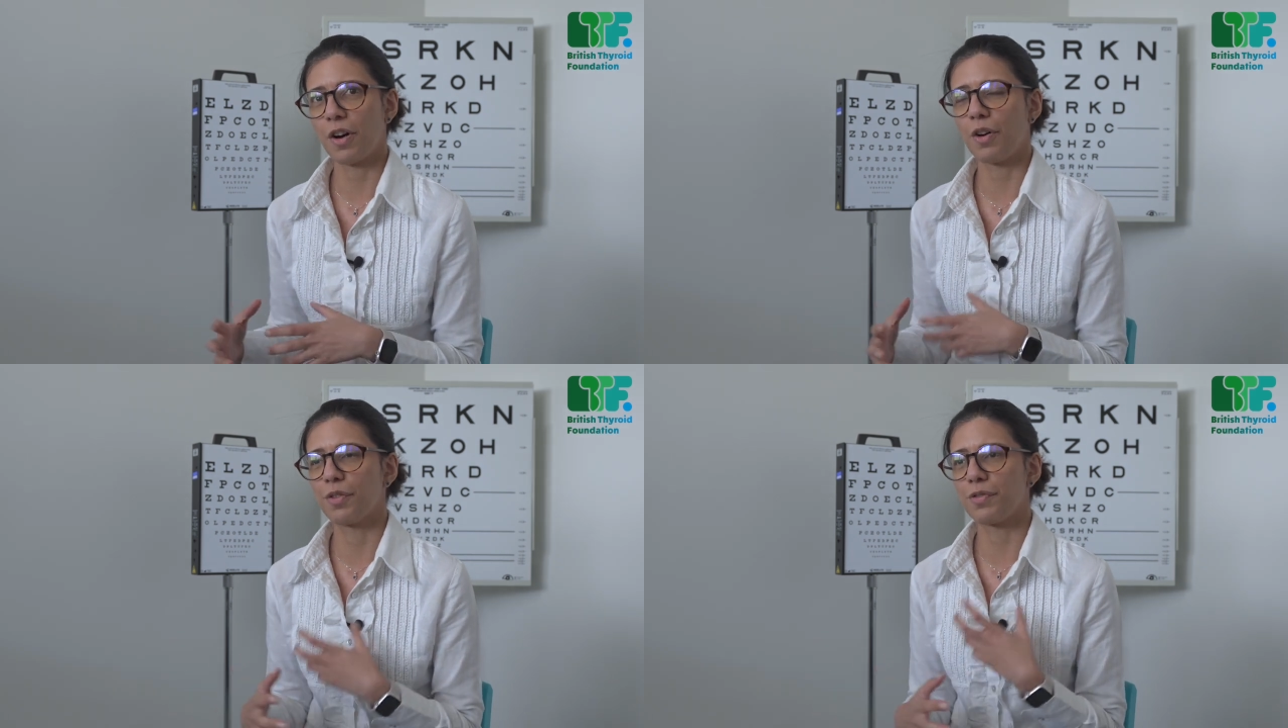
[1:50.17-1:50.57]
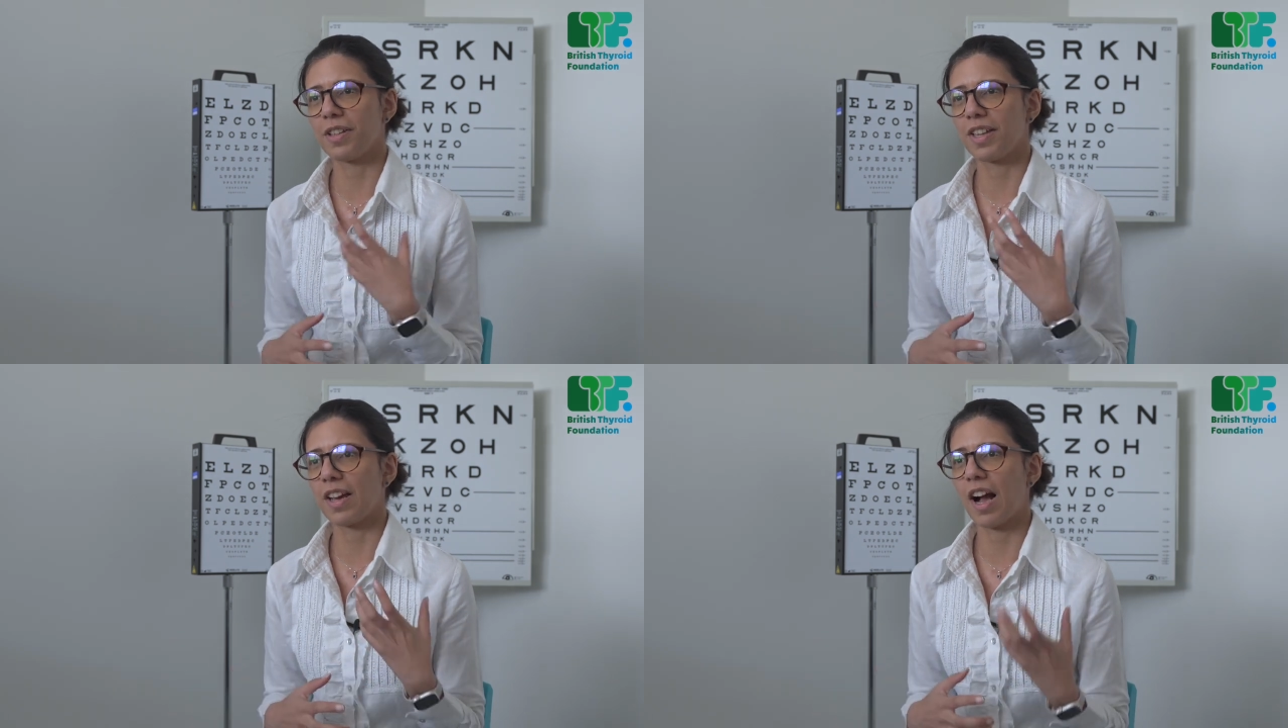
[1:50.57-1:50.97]
of
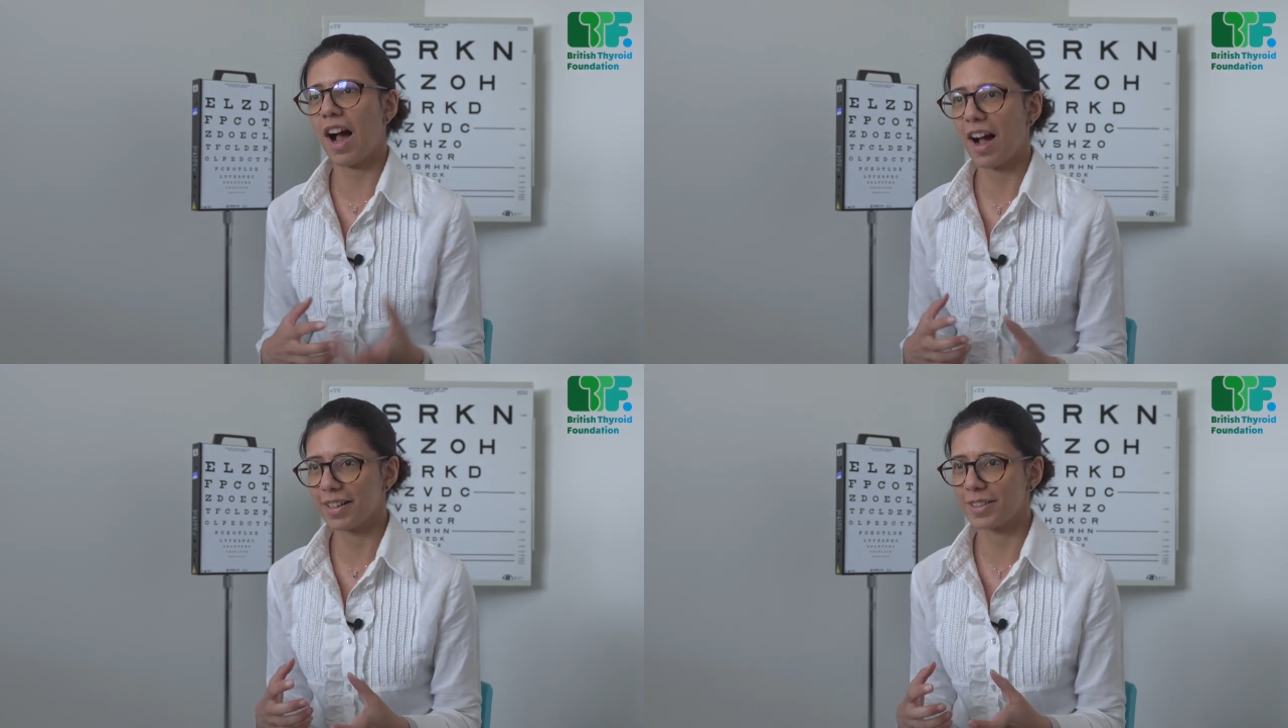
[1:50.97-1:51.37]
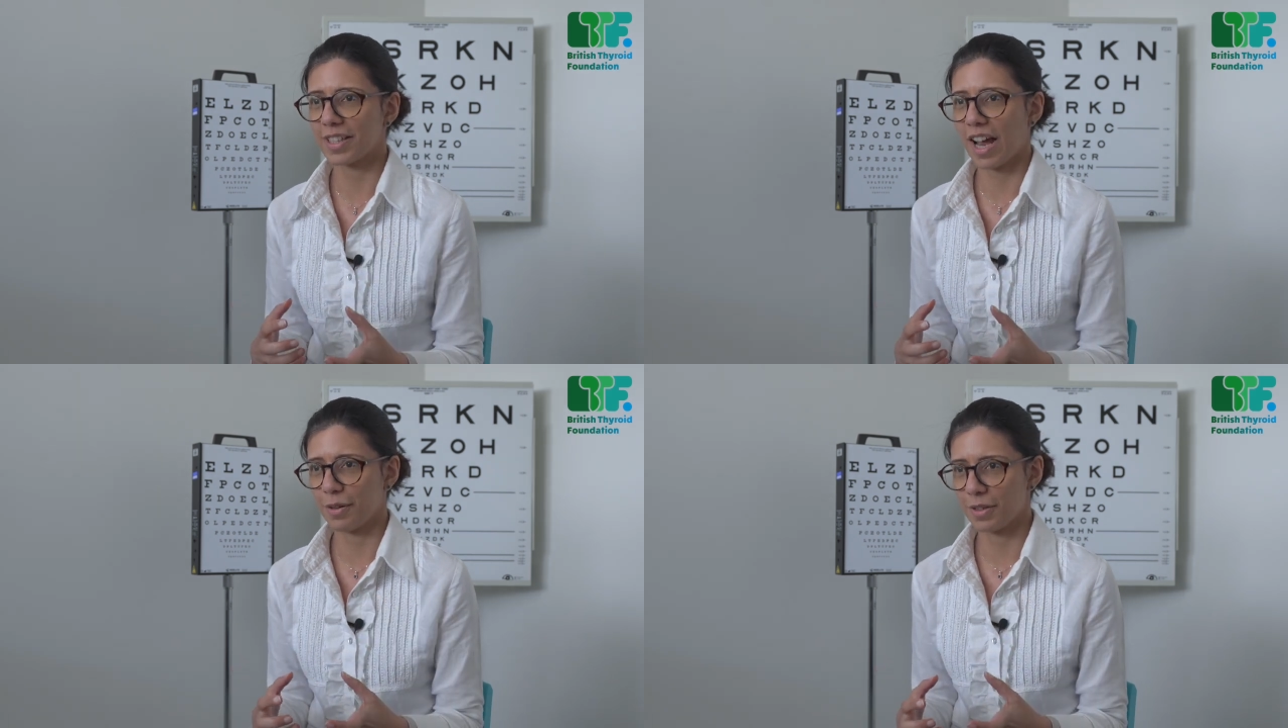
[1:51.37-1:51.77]
the eyes
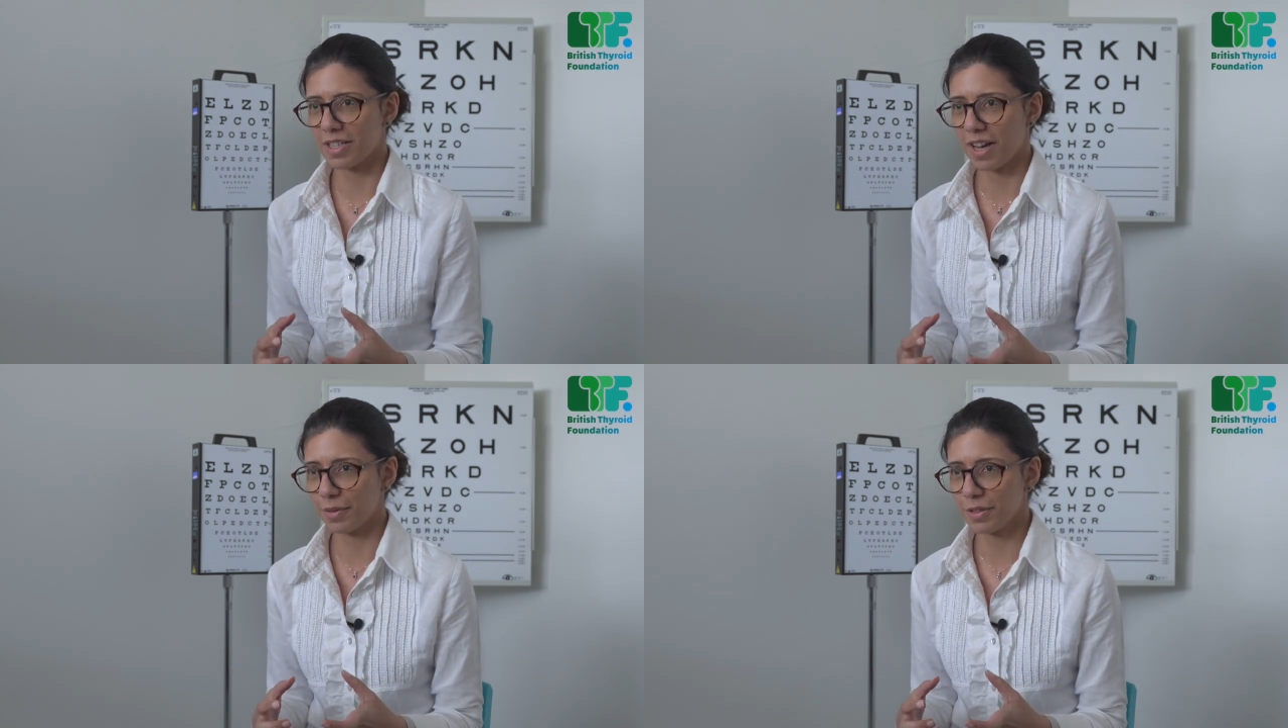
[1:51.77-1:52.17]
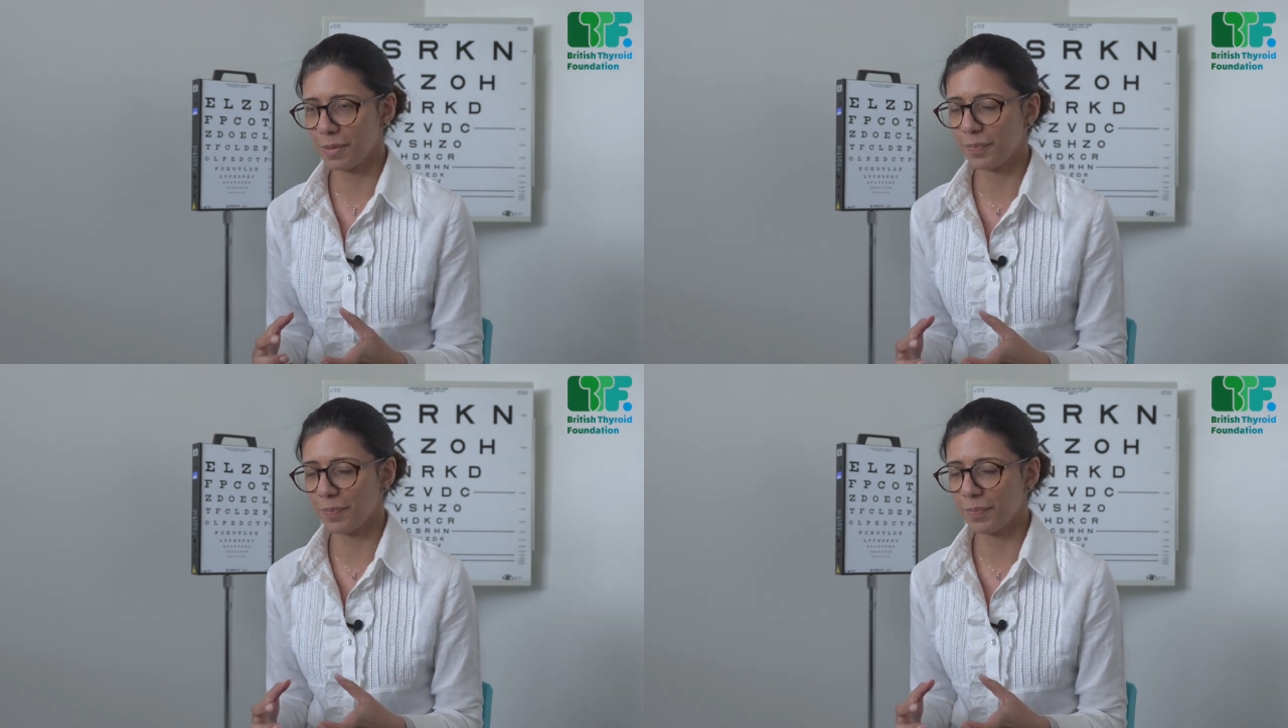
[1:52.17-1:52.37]
carried out.